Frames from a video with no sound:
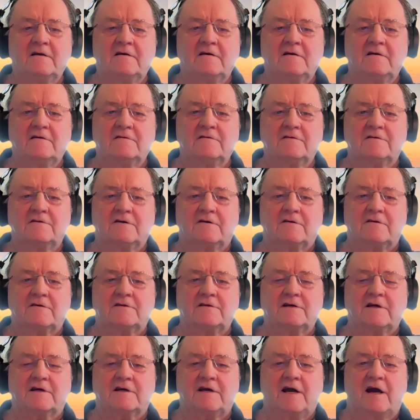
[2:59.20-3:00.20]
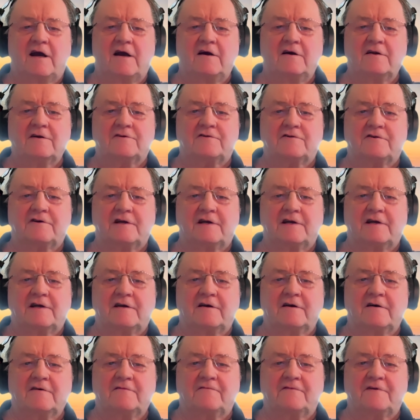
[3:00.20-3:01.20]
And Dr.
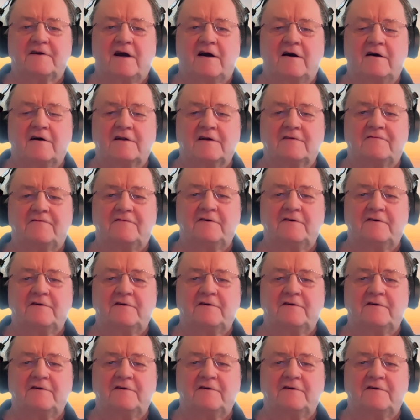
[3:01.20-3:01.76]
Kadri of Cardiff